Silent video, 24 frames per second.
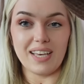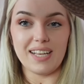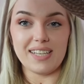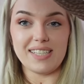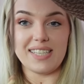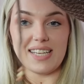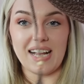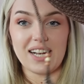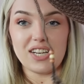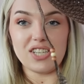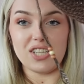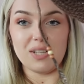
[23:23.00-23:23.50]

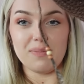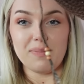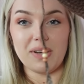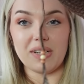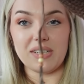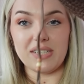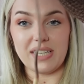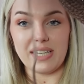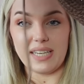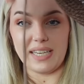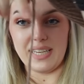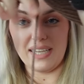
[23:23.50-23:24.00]
attach them
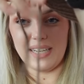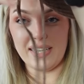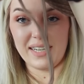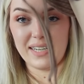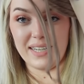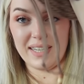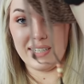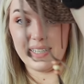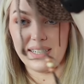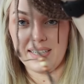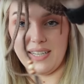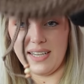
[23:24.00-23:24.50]
onto
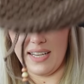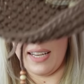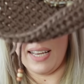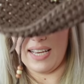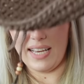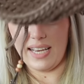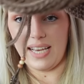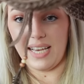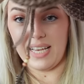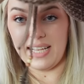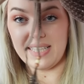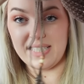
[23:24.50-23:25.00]
here
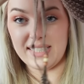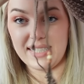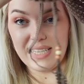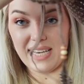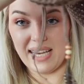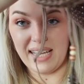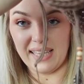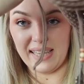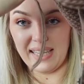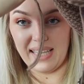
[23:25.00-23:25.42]
inside